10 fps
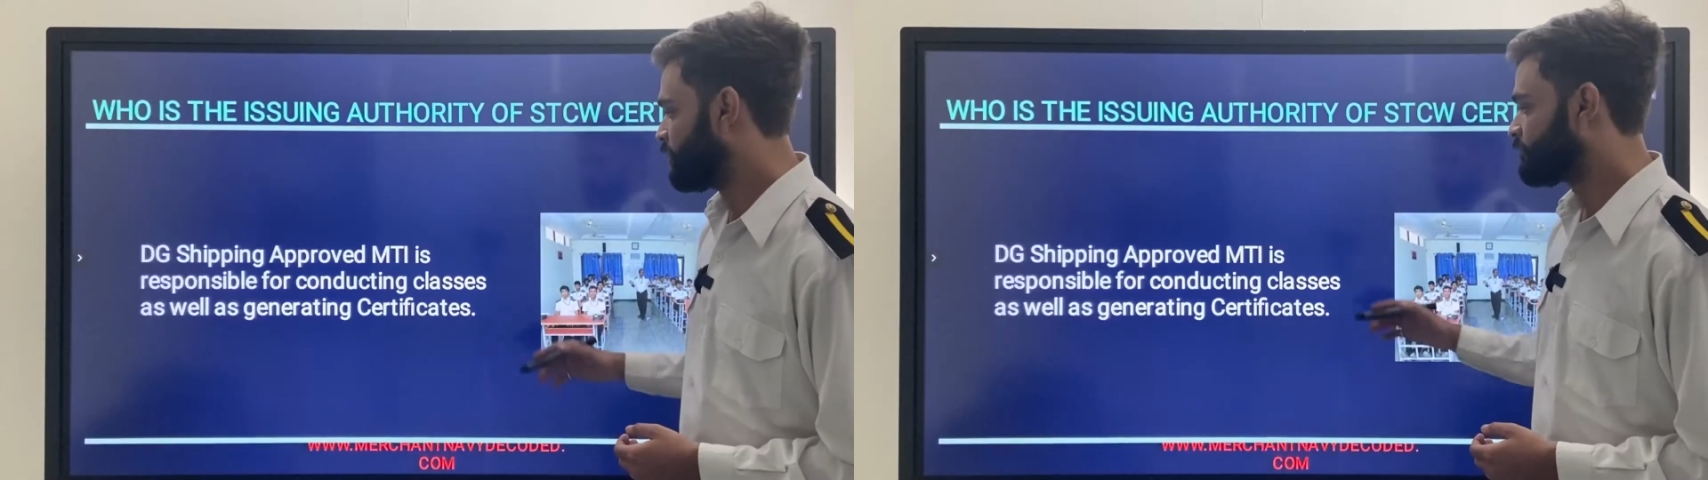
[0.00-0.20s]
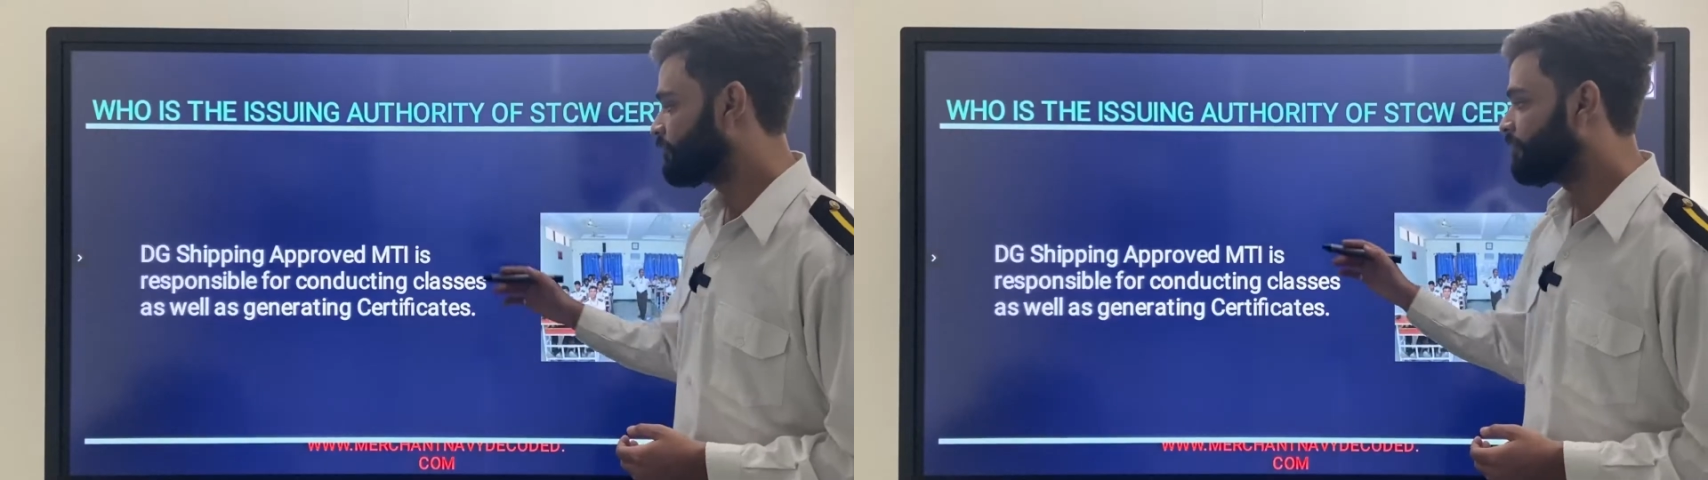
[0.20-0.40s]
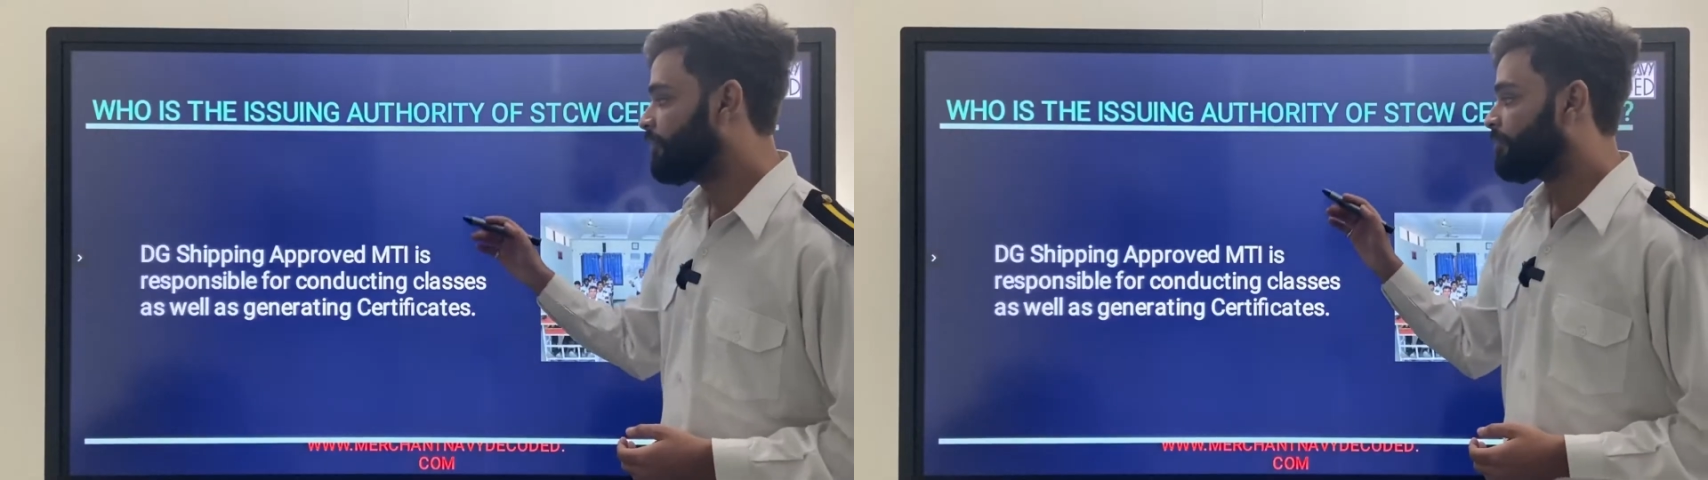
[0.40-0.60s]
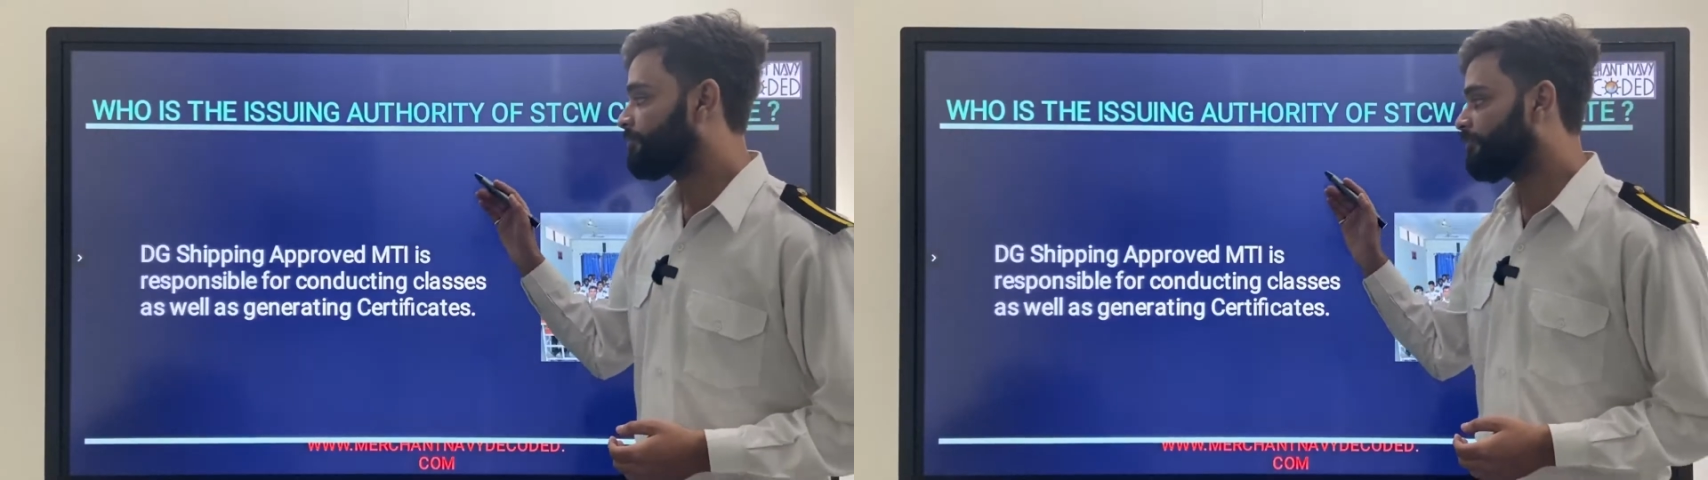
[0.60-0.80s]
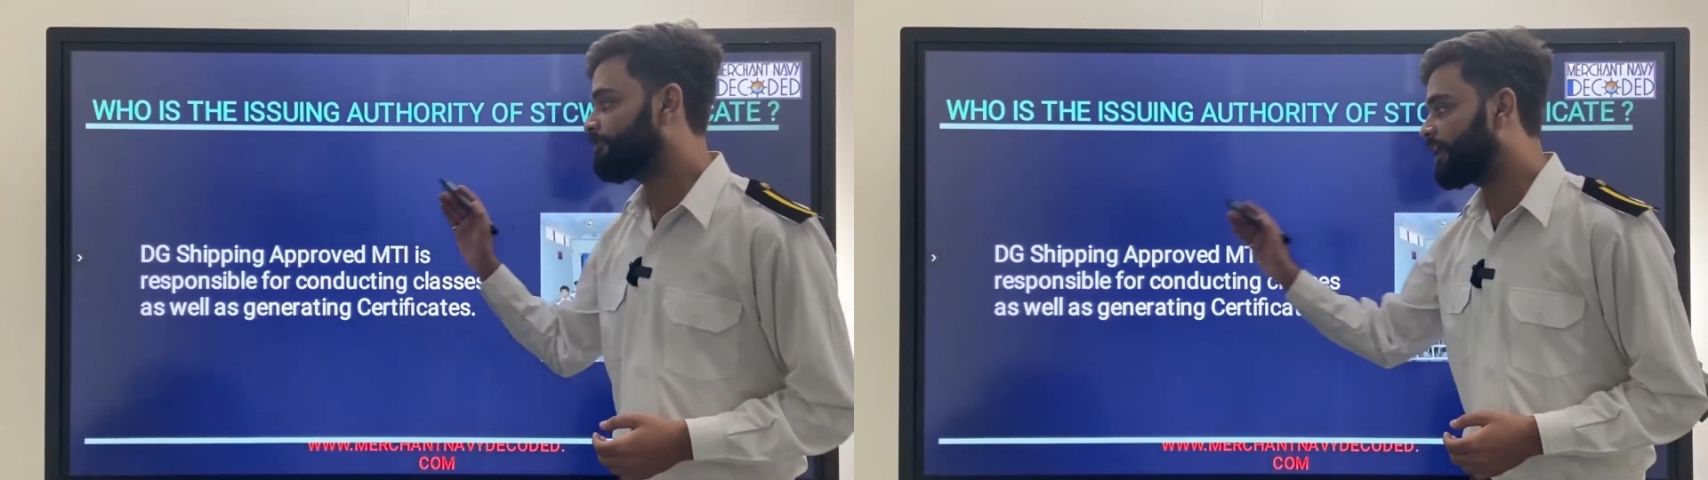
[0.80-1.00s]
So
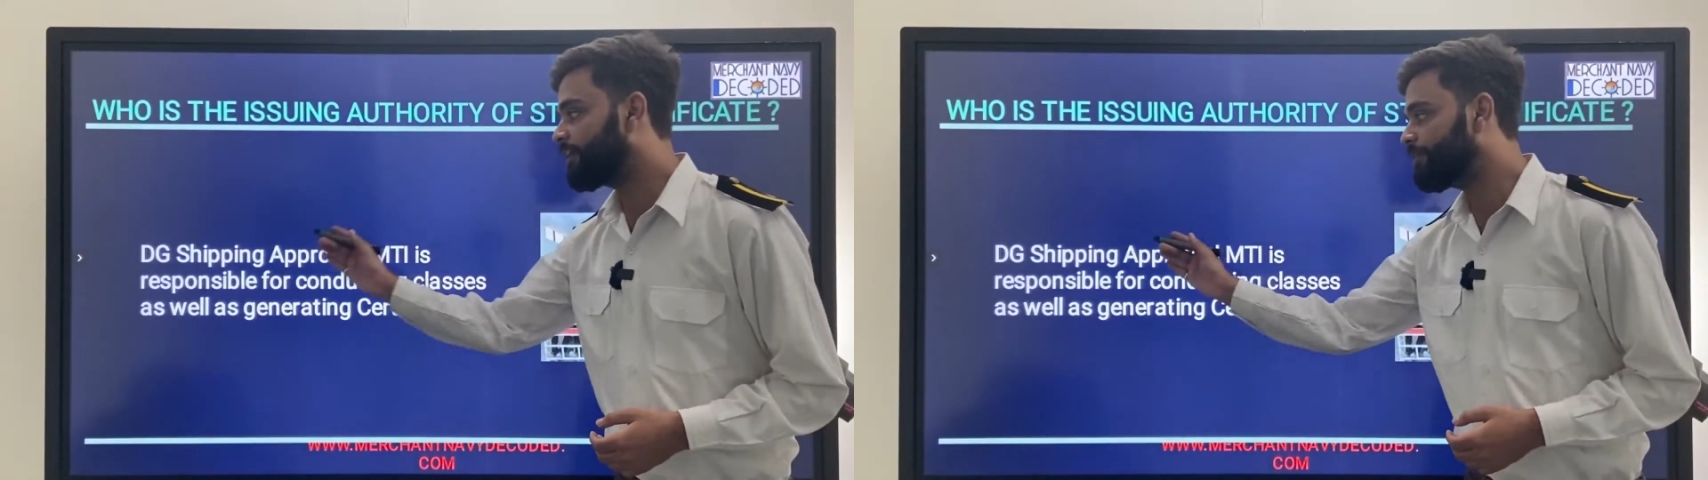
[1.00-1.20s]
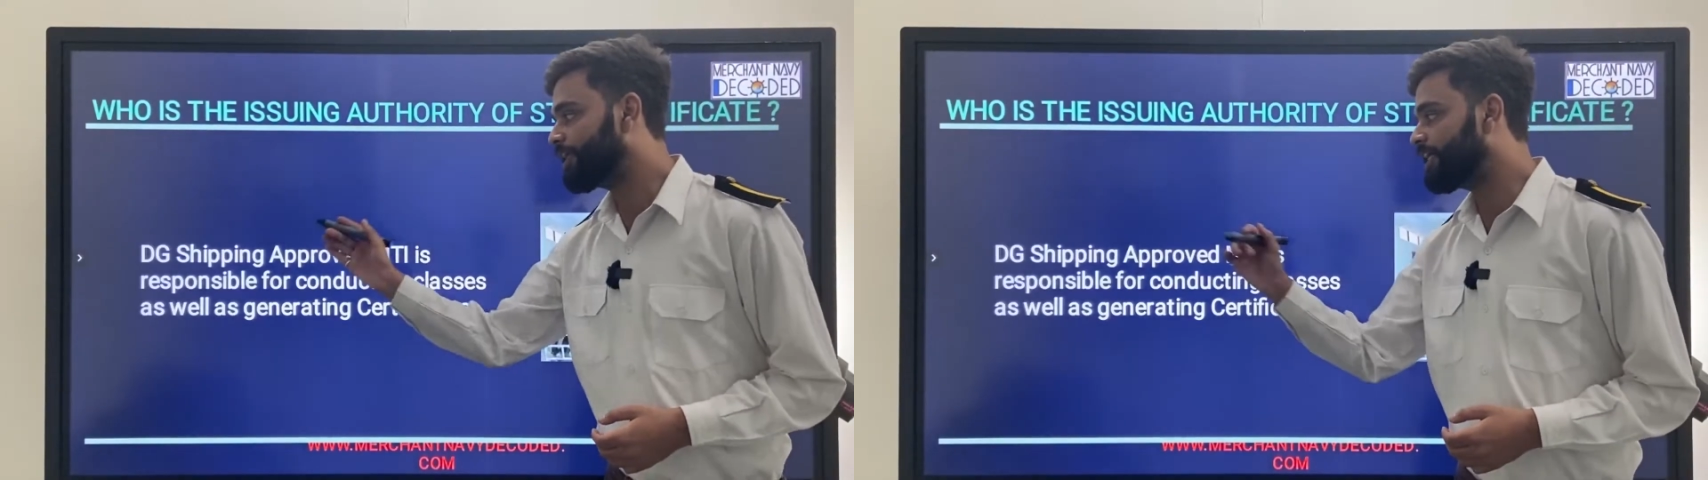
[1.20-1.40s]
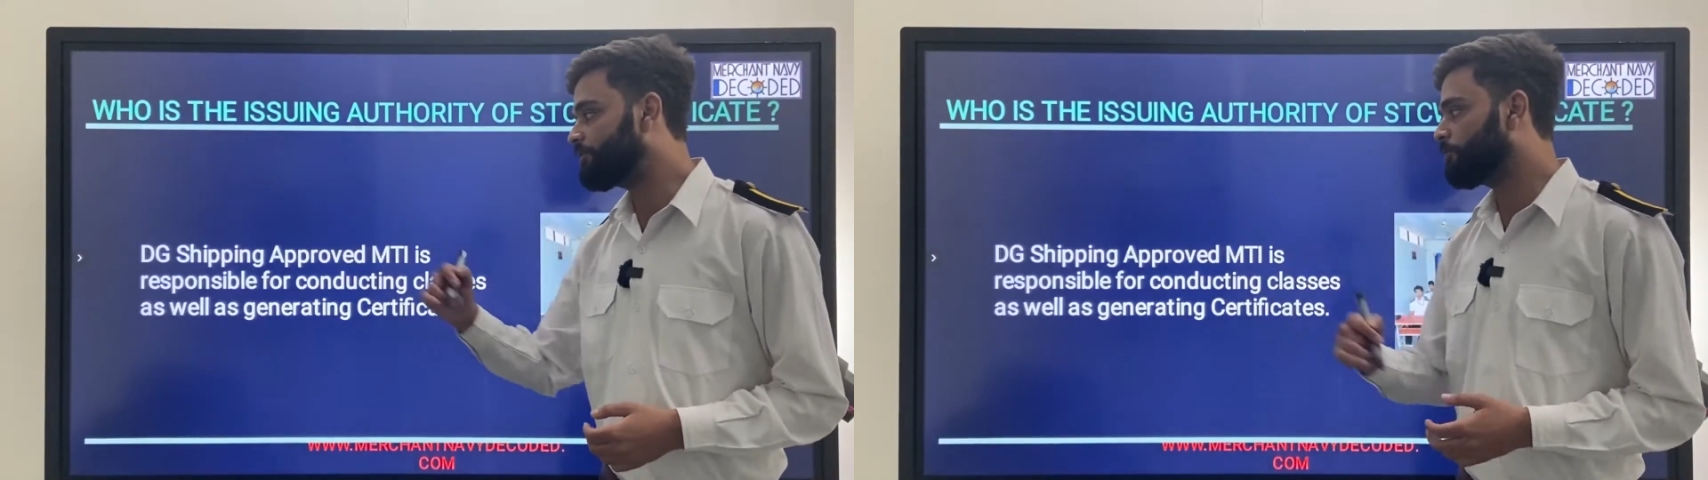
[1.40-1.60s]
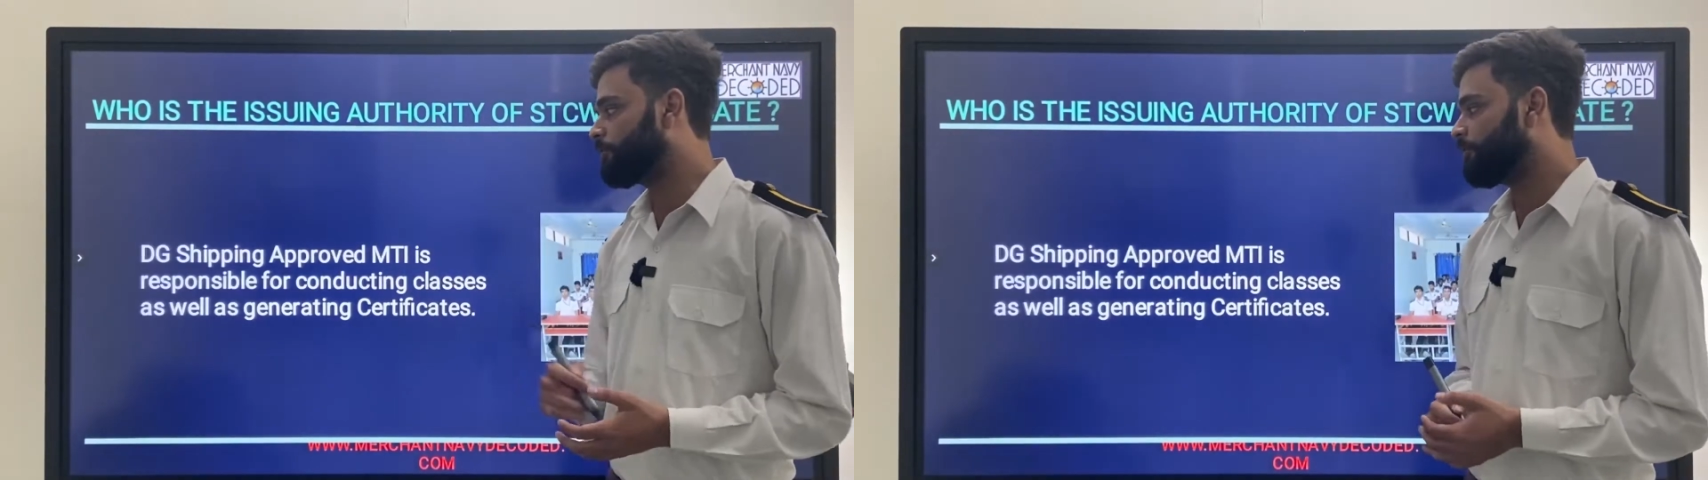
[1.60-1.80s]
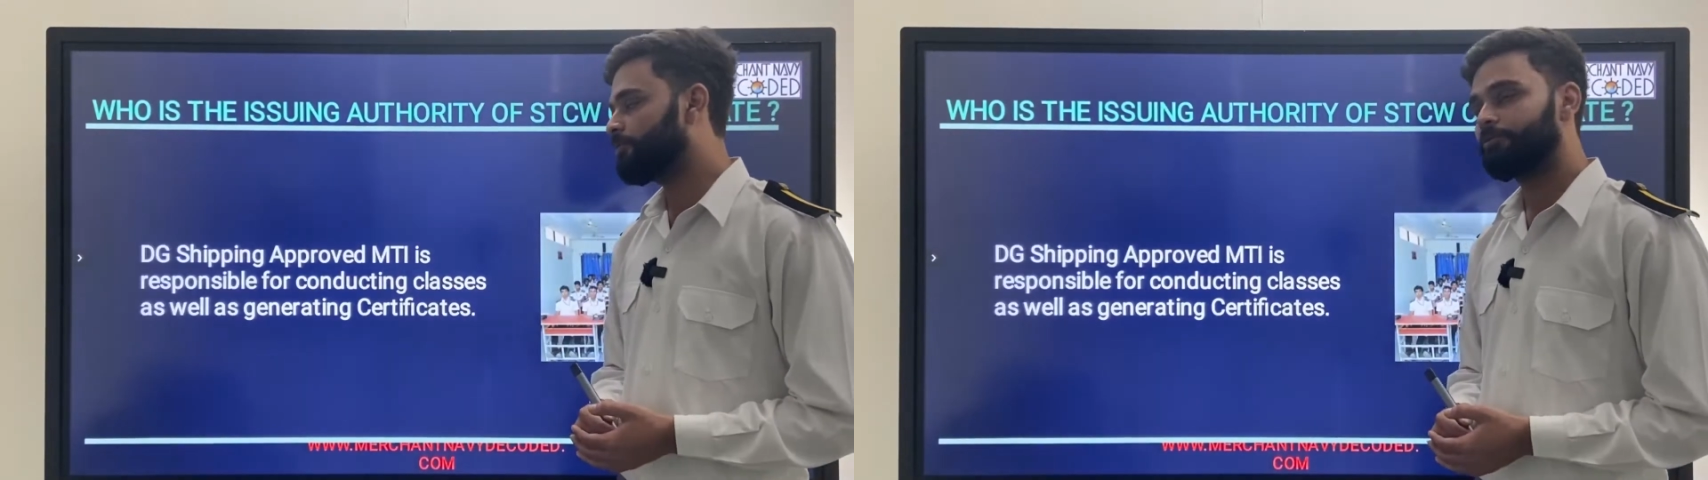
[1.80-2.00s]
from where you will get to
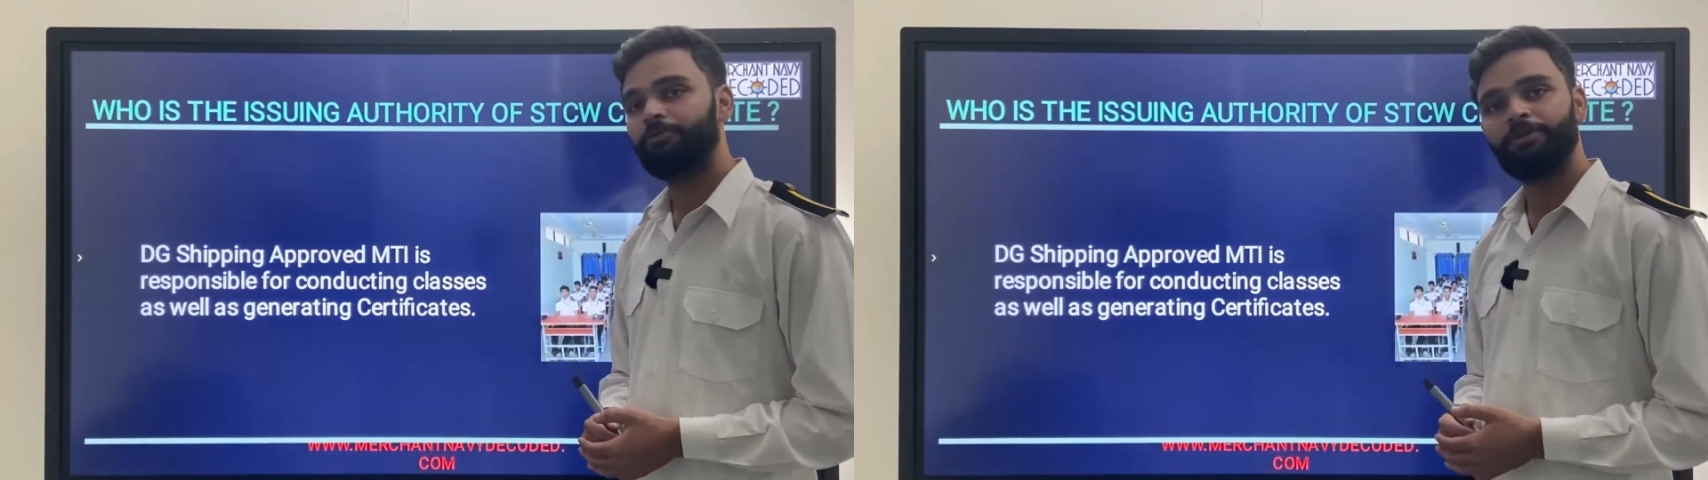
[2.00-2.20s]
know